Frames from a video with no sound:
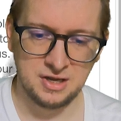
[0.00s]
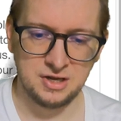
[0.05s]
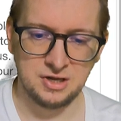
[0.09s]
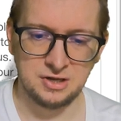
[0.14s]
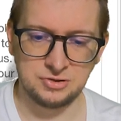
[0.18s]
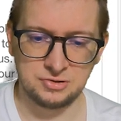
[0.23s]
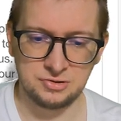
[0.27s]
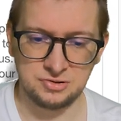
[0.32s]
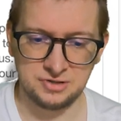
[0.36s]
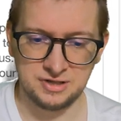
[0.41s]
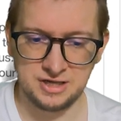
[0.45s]

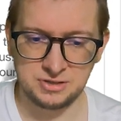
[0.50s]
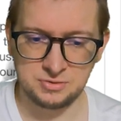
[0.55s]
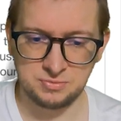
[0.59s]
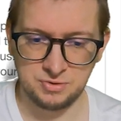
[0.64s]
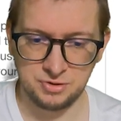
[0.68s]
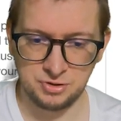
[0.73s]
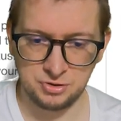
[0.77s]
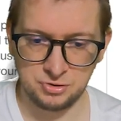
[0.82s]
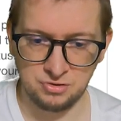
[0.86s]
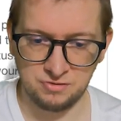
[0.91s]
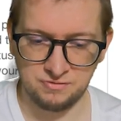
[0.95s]
So that's where
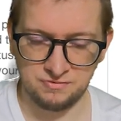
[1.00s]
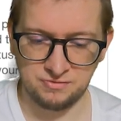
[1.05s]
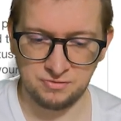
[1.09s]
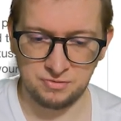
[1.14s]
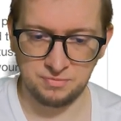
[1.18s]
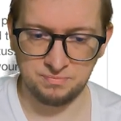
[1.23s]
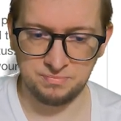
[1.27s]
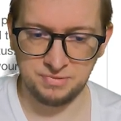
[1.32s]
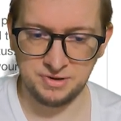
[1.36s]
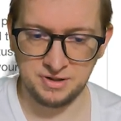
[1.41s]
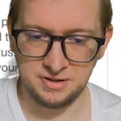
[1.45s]
you go for
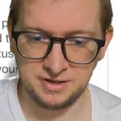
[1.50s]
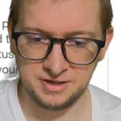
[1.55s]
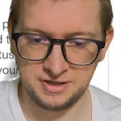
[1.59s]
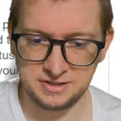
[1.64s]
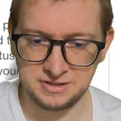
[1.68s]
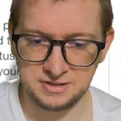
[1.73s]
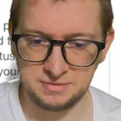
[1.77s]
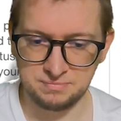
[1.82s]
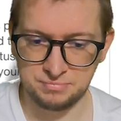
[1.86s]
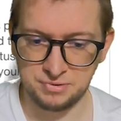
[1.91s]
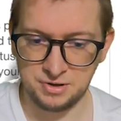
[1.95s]

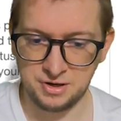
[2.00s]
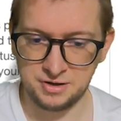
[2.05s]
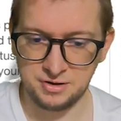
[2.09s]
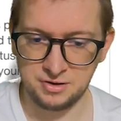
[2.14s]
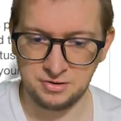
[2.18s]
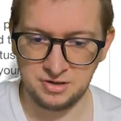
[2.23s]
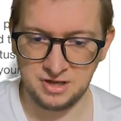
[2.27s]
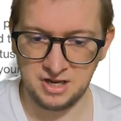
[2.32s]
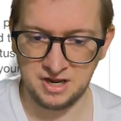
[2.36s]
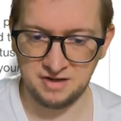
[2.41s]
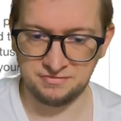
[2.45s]
buildings, but
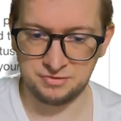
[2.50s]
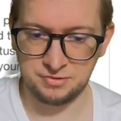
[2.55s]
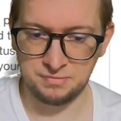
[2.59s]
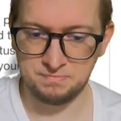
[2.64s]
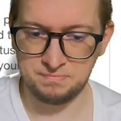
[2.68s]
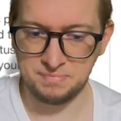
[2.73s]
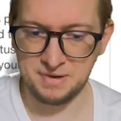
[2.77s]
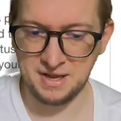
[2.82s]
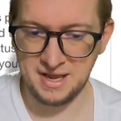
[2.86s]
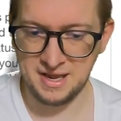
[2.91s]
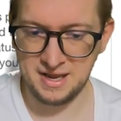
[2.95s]
you have to
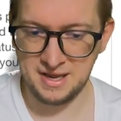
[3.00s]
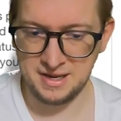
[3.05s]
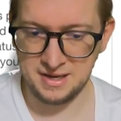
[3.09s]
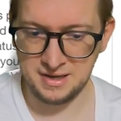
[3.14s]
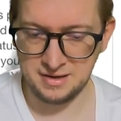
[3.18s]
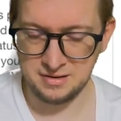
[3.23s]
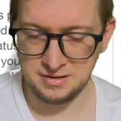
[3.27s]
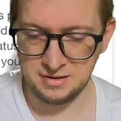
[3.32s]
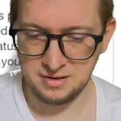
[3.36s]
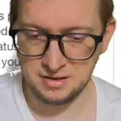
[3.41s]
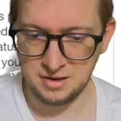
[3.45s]

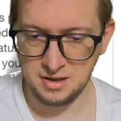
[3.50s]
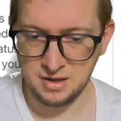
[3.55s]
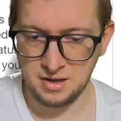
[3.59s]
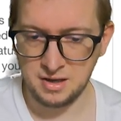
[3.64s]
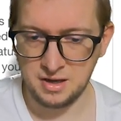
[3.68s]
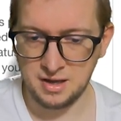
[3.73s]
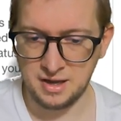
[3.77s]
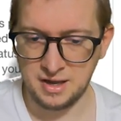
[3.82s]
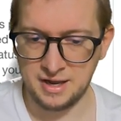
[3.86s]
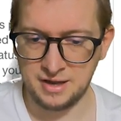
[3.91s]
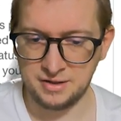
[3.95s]
pay.
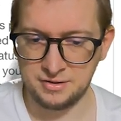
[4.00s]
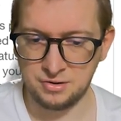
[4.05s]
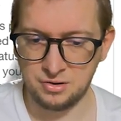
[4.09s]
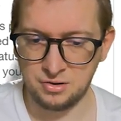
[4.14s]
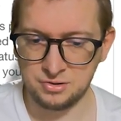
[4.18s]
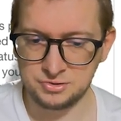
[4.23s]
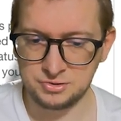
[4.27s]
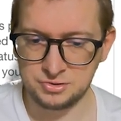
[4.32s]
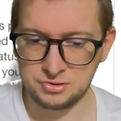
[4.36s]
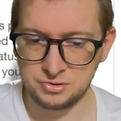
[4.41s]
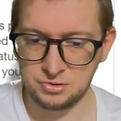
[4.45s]
And
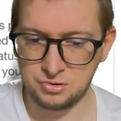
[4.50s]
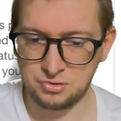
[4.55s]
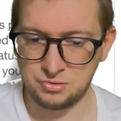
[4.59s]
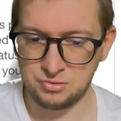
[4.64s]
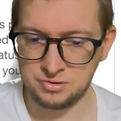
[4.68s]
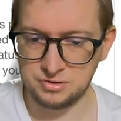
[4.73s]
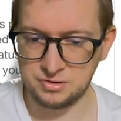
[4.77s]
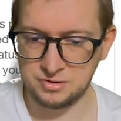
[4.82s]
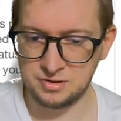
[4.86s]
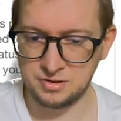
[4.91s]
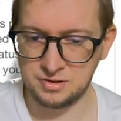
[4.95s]
also
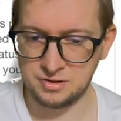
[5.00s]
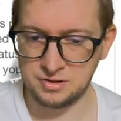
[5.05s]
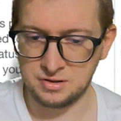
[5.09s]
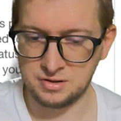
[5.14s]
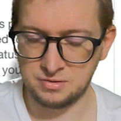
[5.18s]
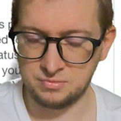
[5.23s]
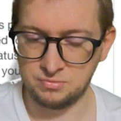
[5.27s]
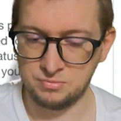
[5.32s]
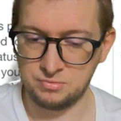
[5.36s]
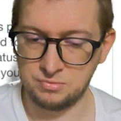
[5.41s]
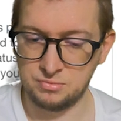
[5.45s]

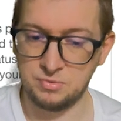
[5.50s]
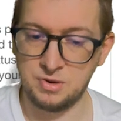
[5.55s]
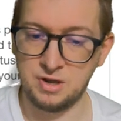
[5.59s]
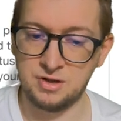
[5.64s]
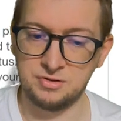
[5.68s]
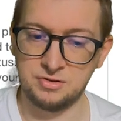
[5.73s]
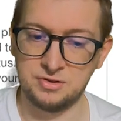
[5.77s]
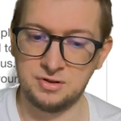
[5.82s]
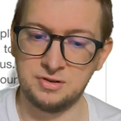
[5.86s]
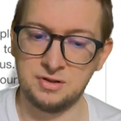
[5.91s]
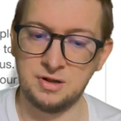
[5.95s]
the
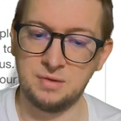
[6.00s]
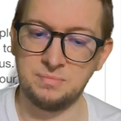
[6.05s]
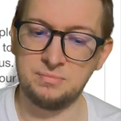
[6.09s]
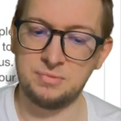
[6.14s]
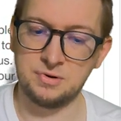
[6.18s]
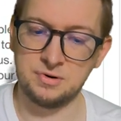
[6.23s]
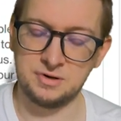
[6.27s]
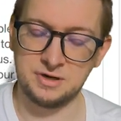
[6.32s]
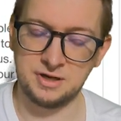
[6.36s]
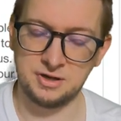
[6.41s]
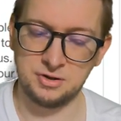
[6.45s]

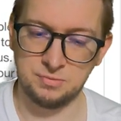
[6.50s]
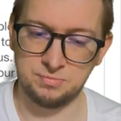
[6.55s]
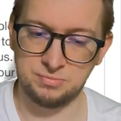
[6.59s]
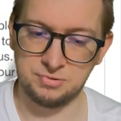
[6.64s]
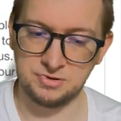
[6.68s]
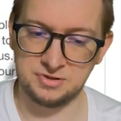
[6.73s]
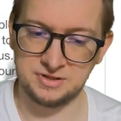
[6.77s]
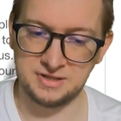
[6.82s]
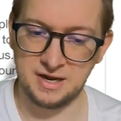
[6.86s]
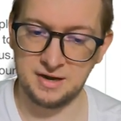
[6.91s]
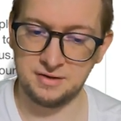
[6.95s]
number that you
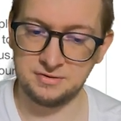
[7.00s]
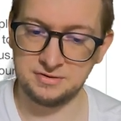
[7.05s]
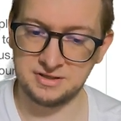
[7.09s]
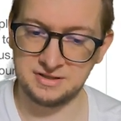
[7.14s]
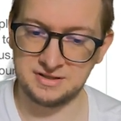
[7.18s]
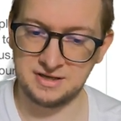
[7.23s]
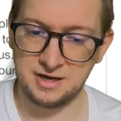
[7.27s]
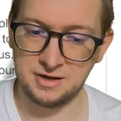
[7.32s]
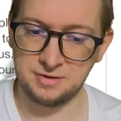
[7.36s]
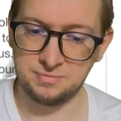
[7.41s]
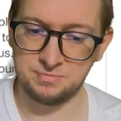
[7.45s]
put down, the
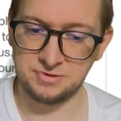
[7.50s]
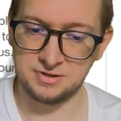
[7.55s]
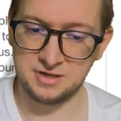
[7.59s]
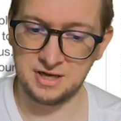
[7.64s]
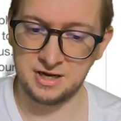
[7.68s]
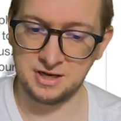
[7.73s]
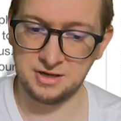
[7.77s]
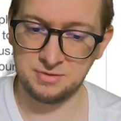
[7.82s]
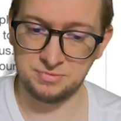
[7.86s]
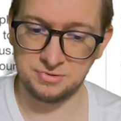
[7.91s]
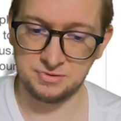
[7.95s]
die
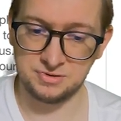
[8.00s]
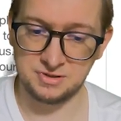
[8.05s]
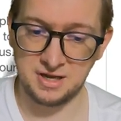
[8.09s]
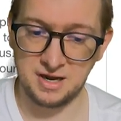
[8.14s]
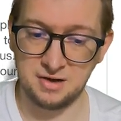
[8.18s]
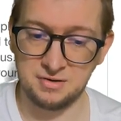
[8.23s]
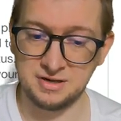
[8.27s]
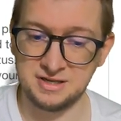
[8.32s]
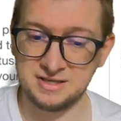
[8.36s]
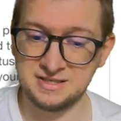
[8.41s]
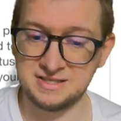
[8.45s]
you put
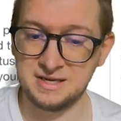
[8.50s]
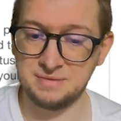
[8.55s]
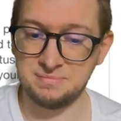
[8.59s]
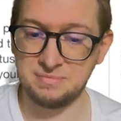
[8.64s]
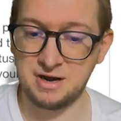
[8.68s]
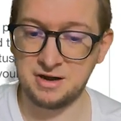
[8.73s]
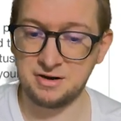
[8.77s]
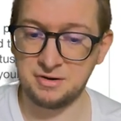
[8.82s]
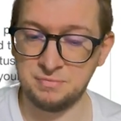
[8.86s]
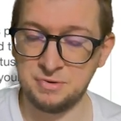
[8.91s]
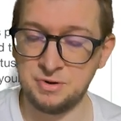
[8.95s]
down, is the
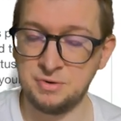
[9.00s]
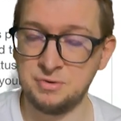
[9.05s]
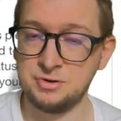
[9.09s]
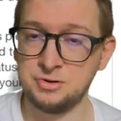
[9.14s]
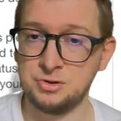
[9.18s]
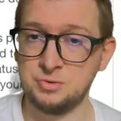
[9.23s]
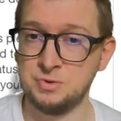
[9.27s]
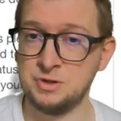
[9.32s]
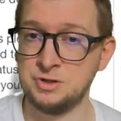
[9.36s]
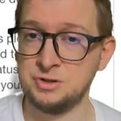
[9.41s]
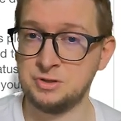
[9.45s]
amount of minerals
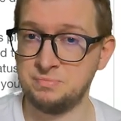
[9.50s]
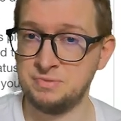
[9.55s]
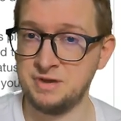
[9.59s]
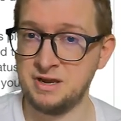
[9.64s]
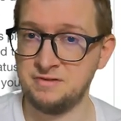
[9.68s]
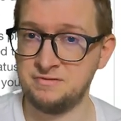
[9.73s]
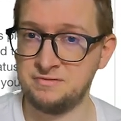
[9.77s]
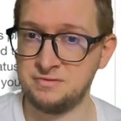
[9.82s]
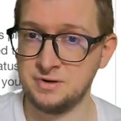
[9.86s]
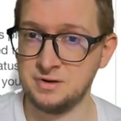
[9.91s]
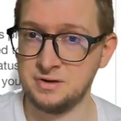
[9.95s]
you're willing to pay
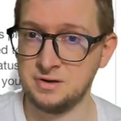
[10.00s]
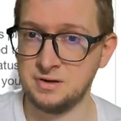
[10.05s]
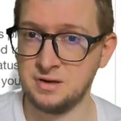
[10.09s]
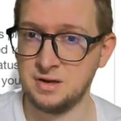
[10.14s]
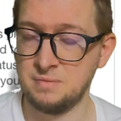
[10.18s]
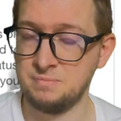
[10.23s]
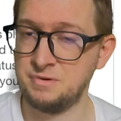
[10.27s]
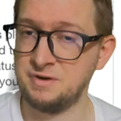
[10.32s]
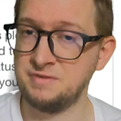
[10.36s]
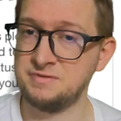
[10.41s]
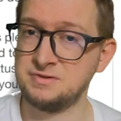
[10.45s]
for it.
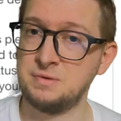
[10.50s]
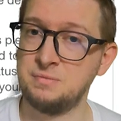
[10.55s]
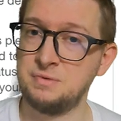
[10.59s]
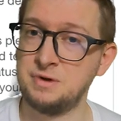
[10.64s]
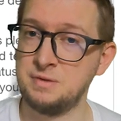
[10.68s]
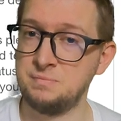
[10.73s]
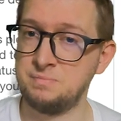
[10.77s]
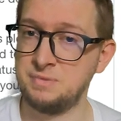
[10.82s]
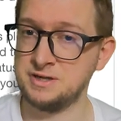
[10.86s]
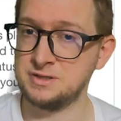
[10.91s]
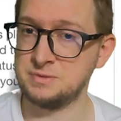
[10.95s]
But if somebody
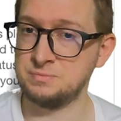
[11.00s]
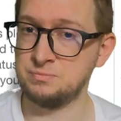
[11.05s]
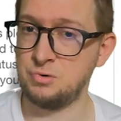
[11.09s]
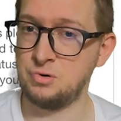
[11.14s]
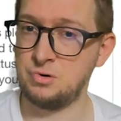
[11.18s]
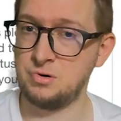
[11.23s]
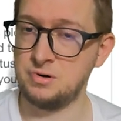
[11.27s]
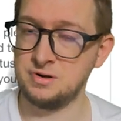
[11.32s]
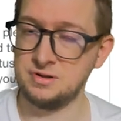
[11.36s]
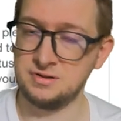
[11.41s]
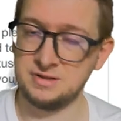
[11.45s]
pays
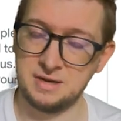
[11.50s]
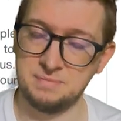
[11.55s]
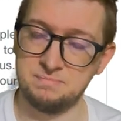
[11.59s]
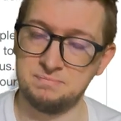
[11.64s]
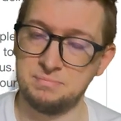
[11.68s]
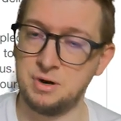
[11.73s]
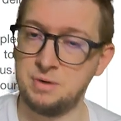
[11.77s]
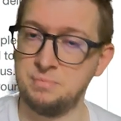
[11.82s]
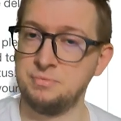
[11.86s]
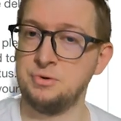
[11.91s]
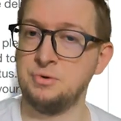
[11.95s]
more, they
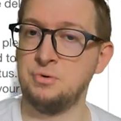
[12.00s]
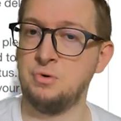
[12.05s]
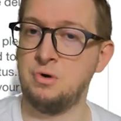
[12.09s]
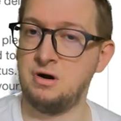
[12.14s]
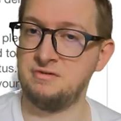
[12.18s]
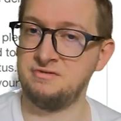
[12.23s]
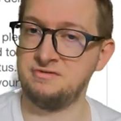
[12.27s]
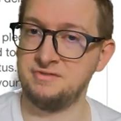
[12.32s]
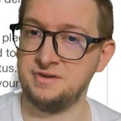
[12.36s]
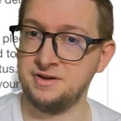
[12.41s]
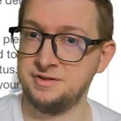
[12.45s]
bump you
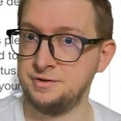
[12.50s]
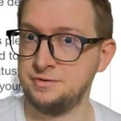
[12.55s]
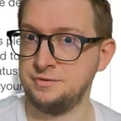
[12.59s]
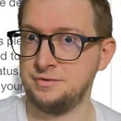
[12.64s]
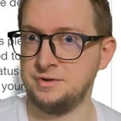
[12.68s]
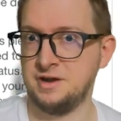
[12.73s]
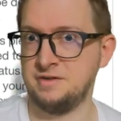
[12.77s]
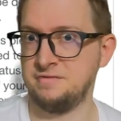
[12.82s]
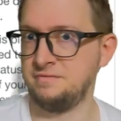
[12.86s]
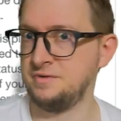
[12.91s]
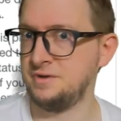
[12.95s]
off, and then you
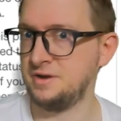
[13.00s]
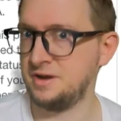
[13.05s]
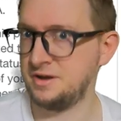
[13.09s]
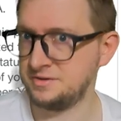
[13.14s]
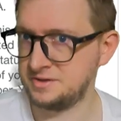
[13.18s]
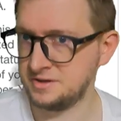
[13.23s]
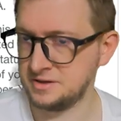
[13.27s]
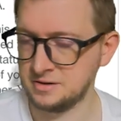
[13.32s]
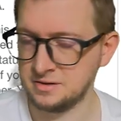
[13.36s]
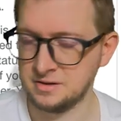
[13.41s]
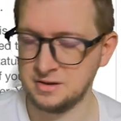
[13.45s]
have
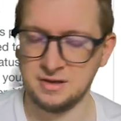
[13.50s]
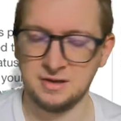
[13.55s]
nothing.